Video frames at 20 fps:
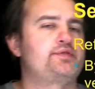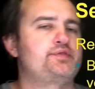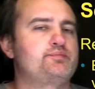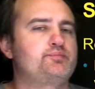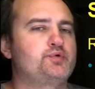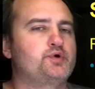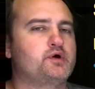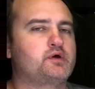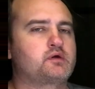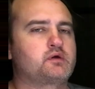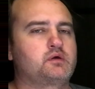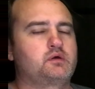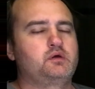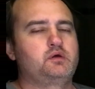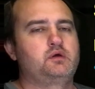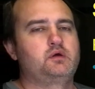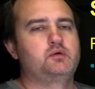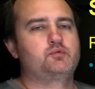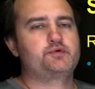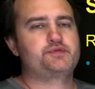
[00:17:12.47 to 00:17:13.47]
the book
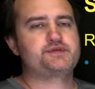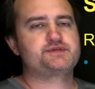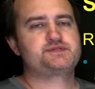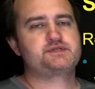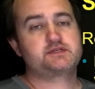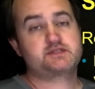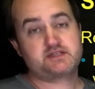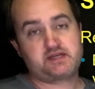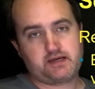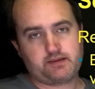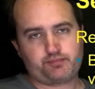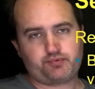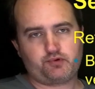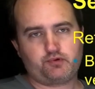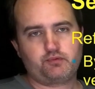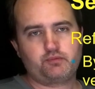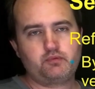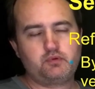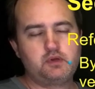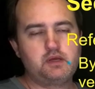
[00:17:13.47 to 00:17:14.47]
with this
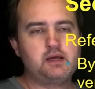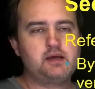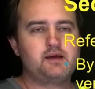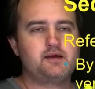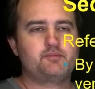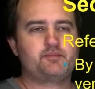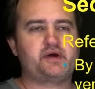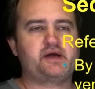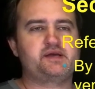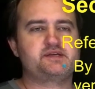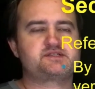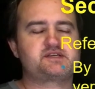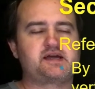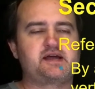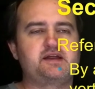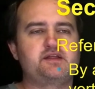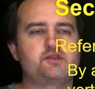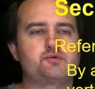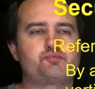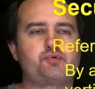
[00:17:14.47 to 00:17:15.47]
example, by
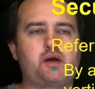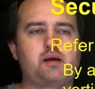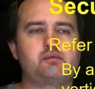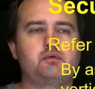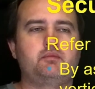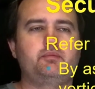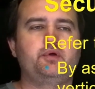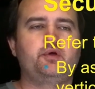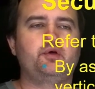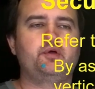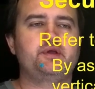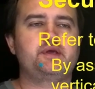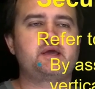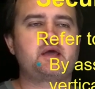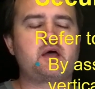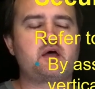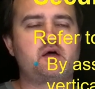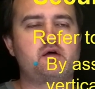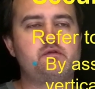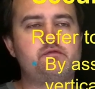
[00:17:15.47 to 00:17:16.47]
assigning the probability
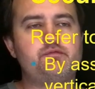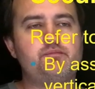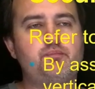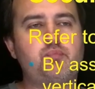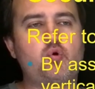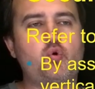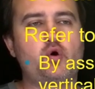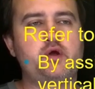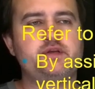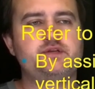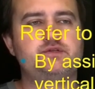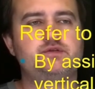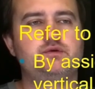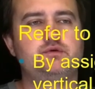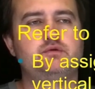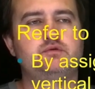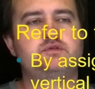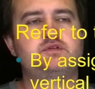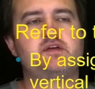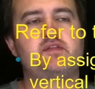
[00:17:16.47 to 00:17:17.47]
of
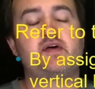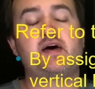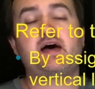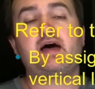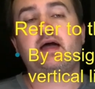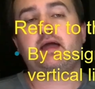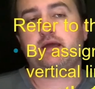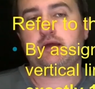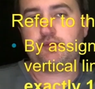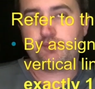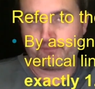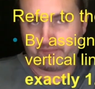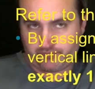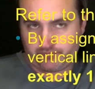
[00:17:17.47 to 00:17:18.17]
0.2 to the height